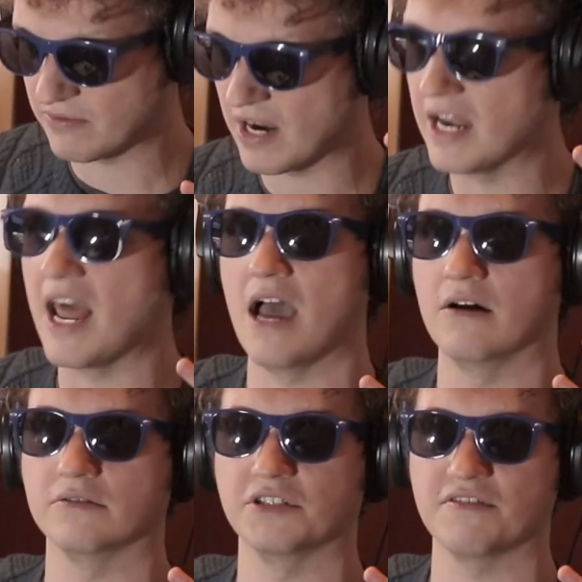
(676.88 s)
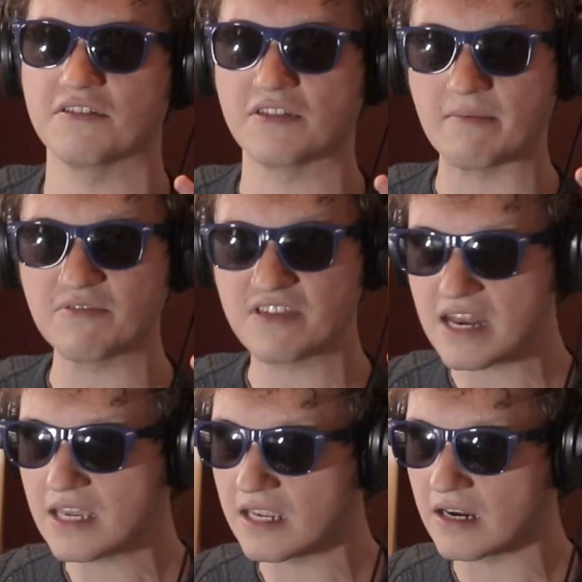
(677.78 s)
right now, just as I'm
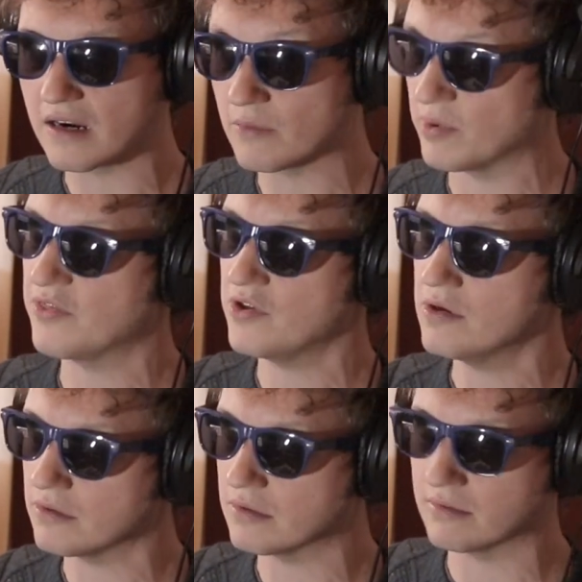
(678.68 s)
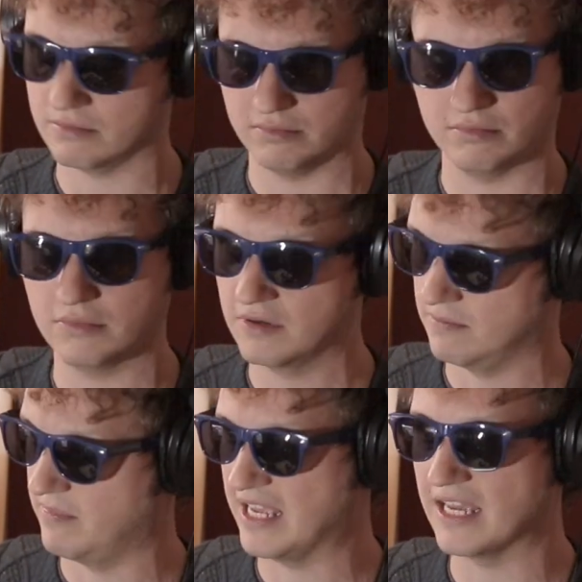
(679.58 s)
sitting here with you,
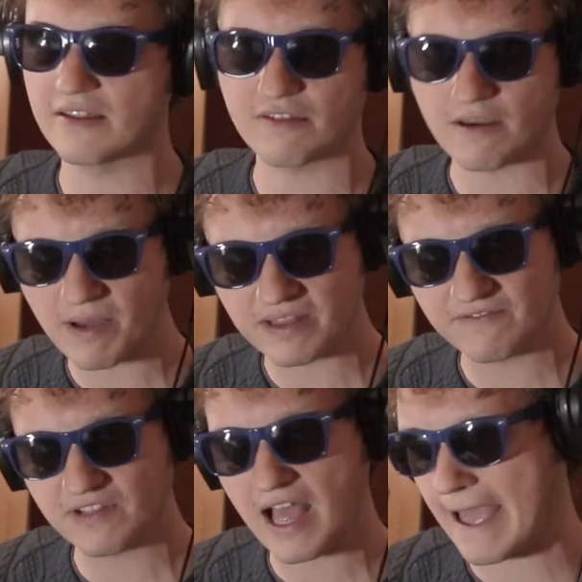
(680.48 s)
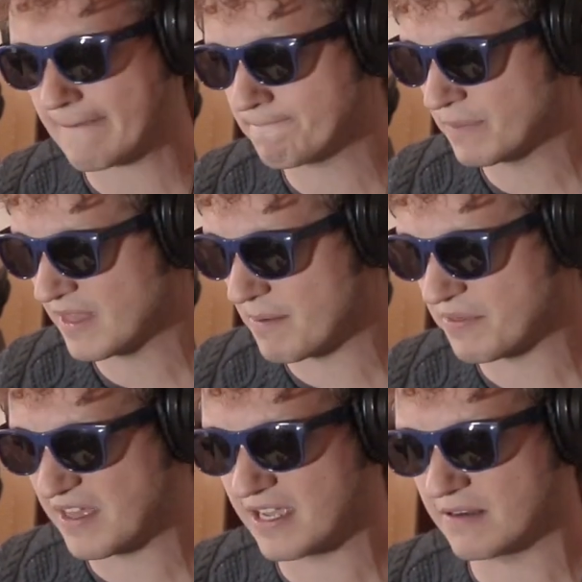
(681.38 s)
making this up on the fly, I'm
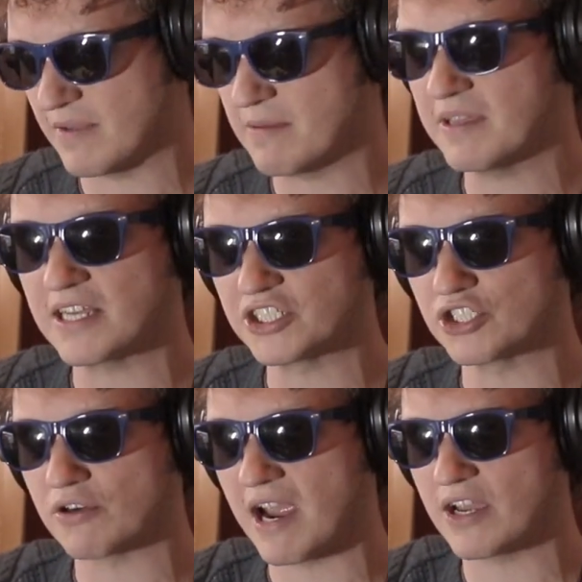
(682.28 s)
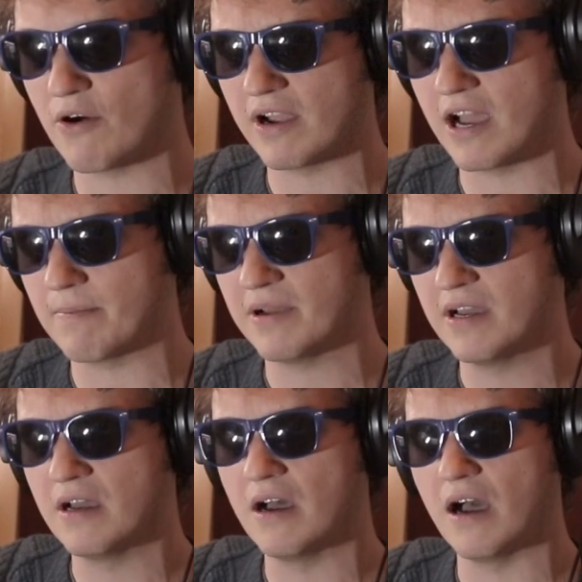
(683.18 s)
thinking maybe I should try going up
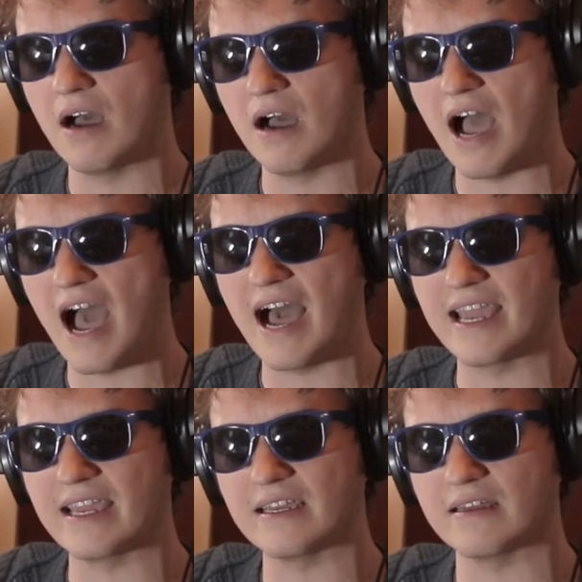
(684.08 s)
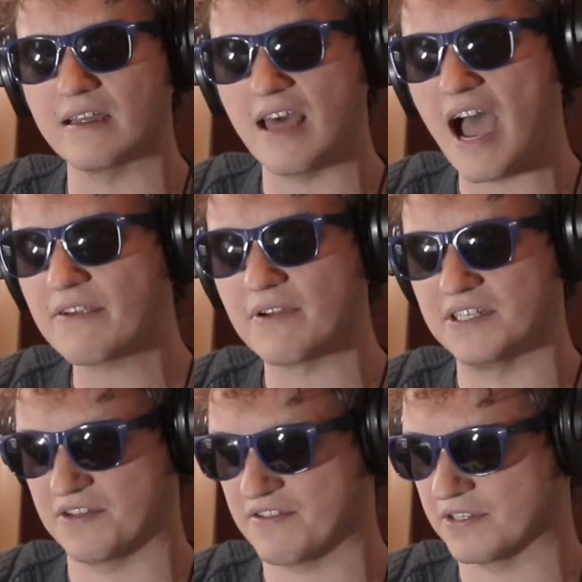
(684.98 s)
high on the high
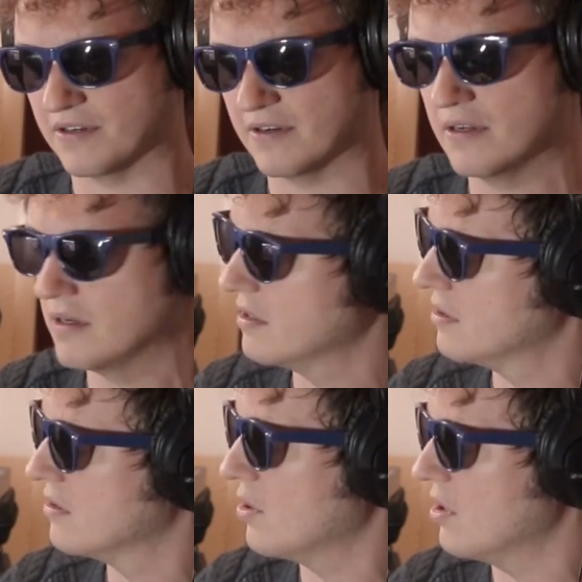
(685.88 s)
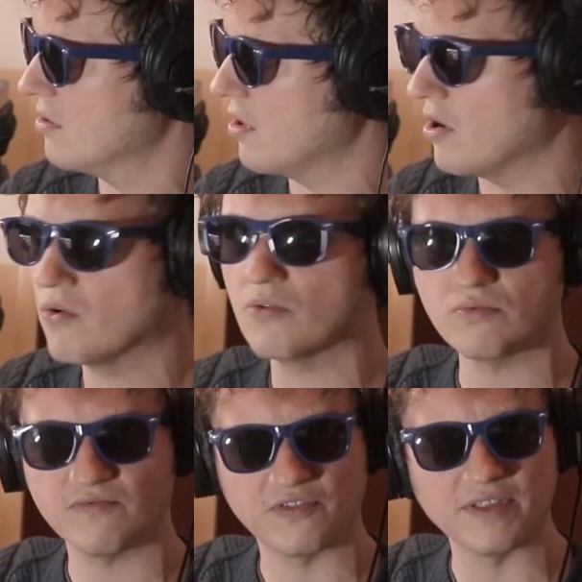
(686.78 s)
register
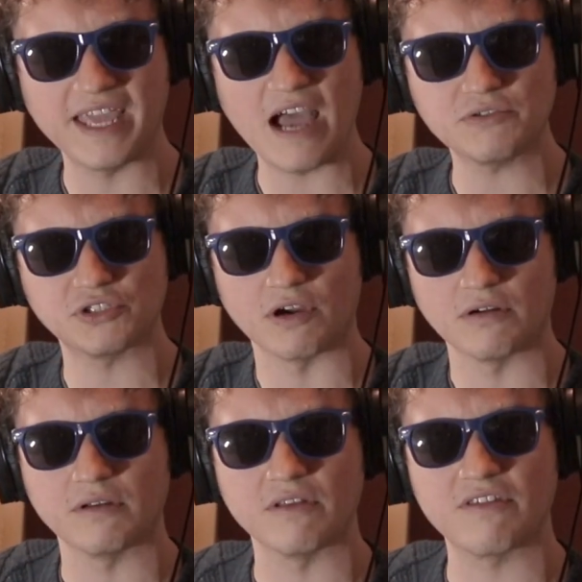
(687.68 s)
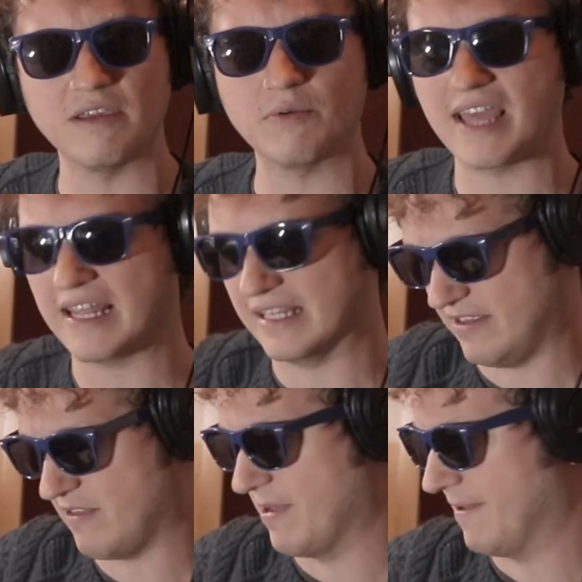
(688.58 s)
for the outro and see where that
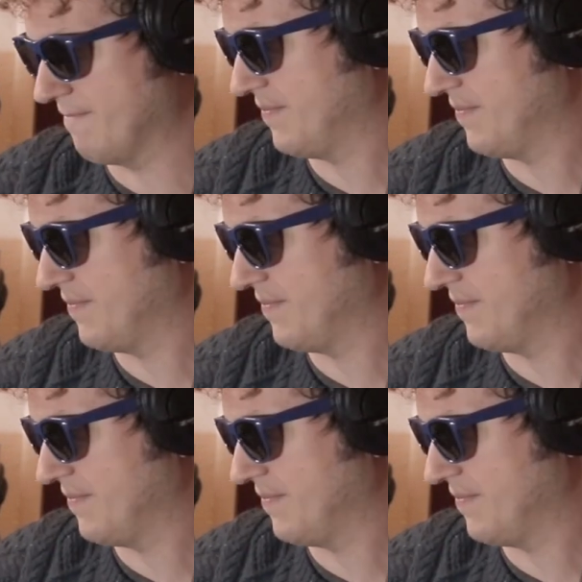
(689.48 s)
leads me.